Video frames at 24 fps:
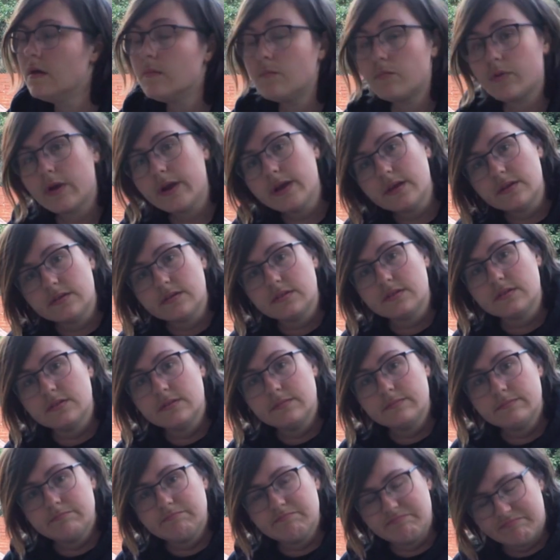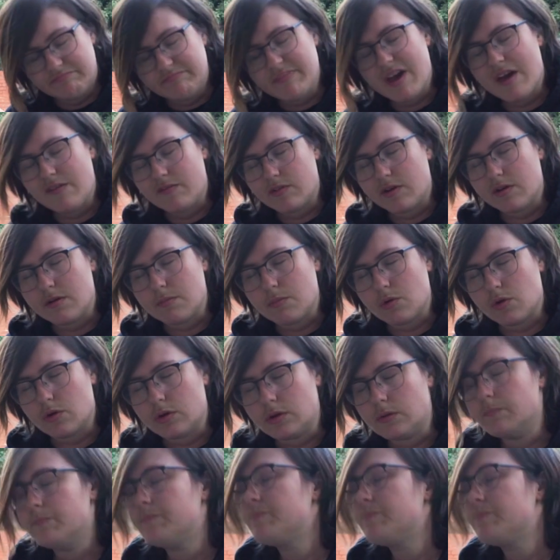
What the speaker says: Brakes are very important.